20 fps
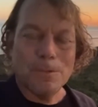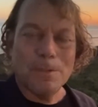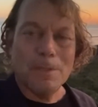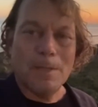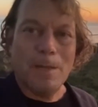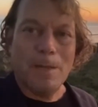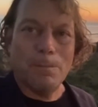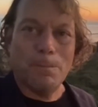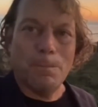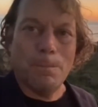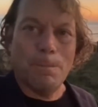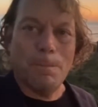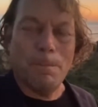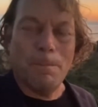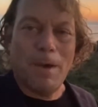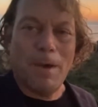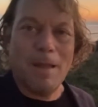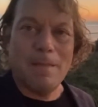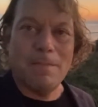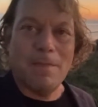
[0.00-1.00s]
And
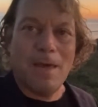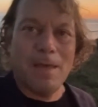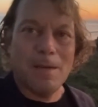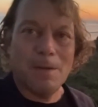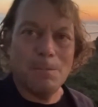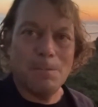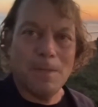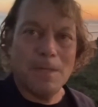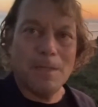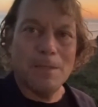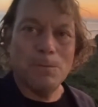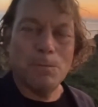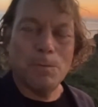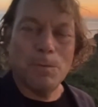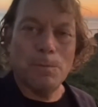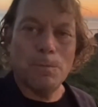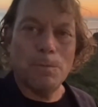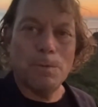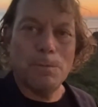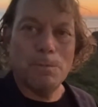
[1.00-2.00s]
by that I mean
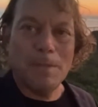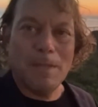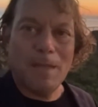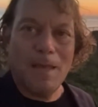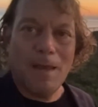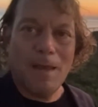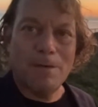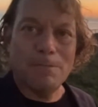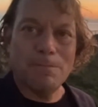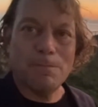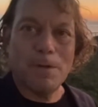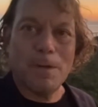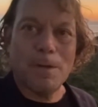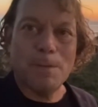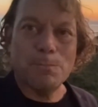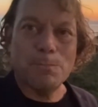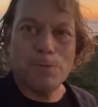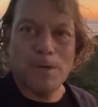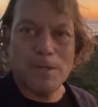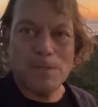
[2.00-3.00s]
when we have
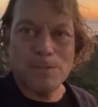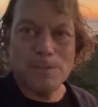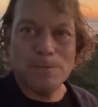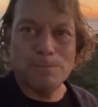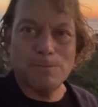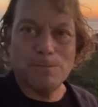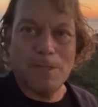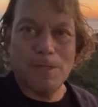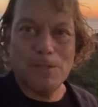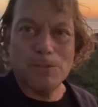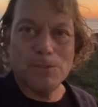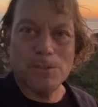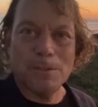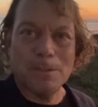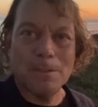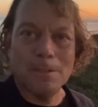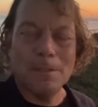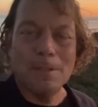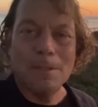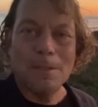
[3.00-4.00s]
price
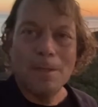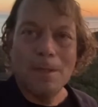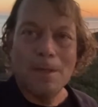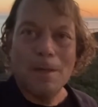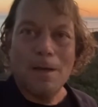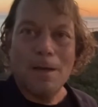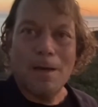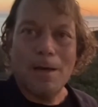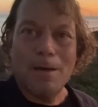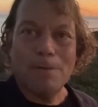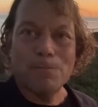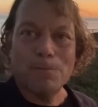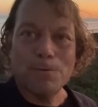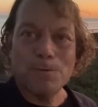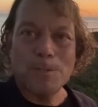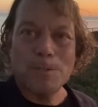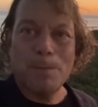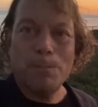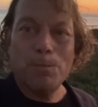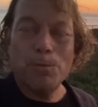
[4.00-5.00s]
inflation, for
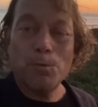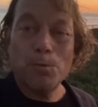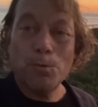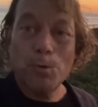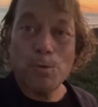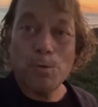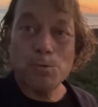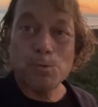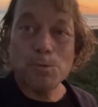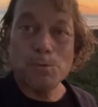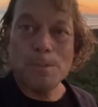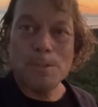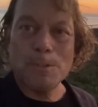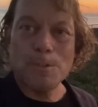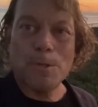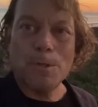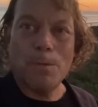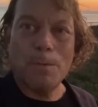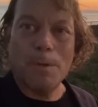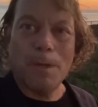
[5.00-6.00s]
example, groceries
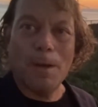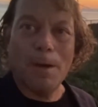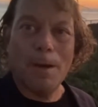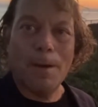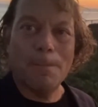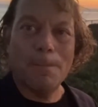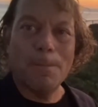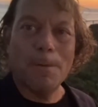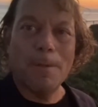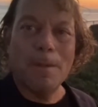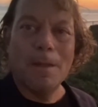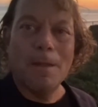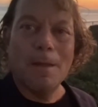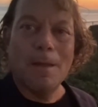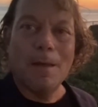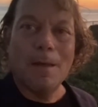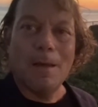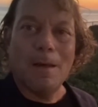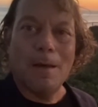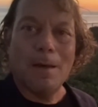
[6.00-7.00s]
going up,
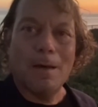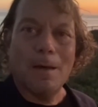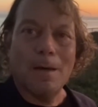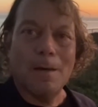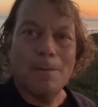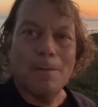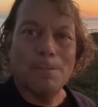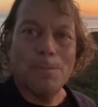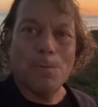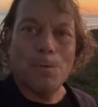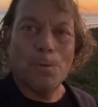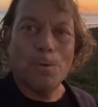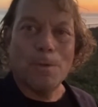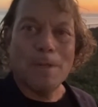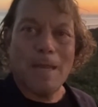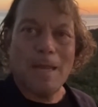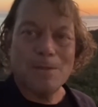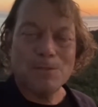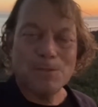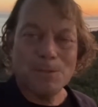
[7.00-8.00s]
or
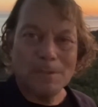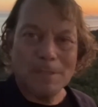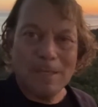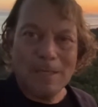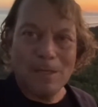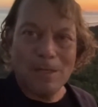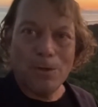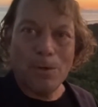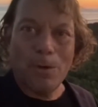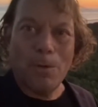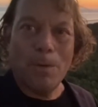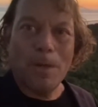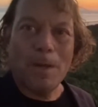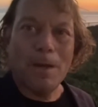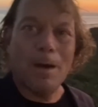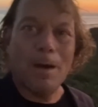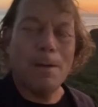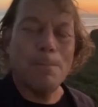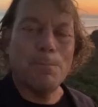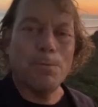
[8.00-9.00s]
gasoline going
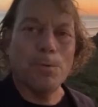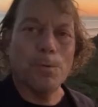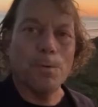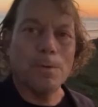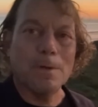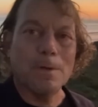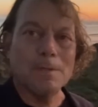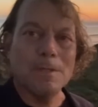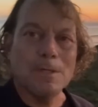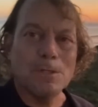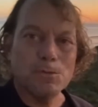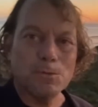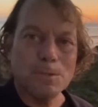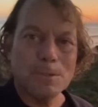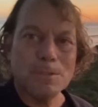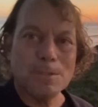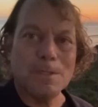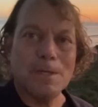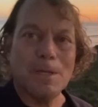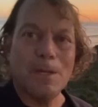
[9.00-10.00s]
up, or
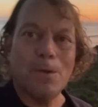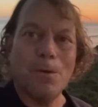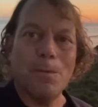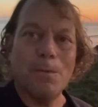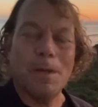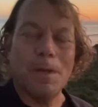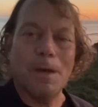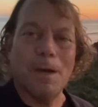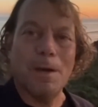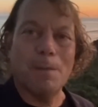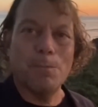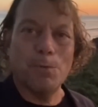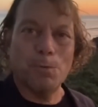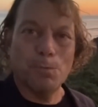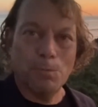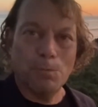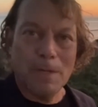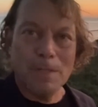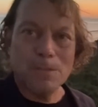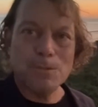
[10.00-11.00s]
electricity going up, or
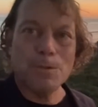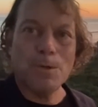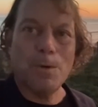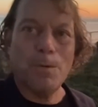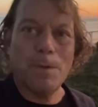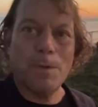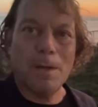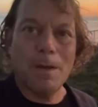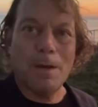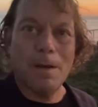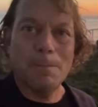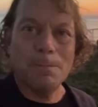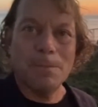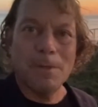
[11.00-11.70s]
rents going up,